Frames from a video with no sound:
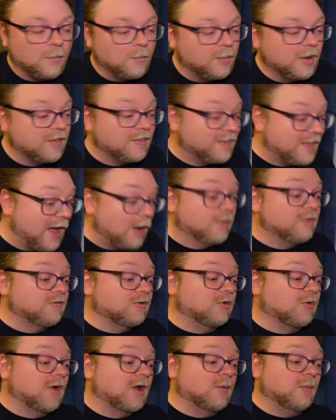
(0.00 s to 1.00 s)
But that was
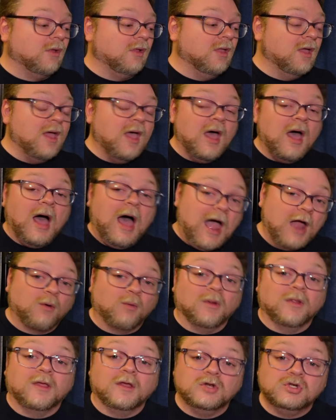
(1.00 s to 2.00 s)
incredible. I
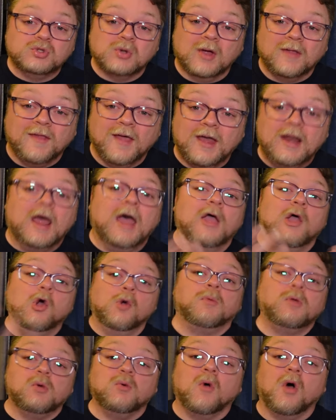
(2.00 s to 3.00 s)
really enjoyed that. I
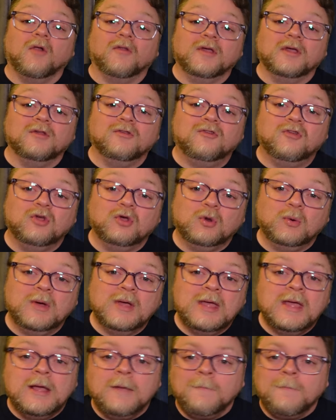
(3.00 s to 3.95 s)
hope you all did too.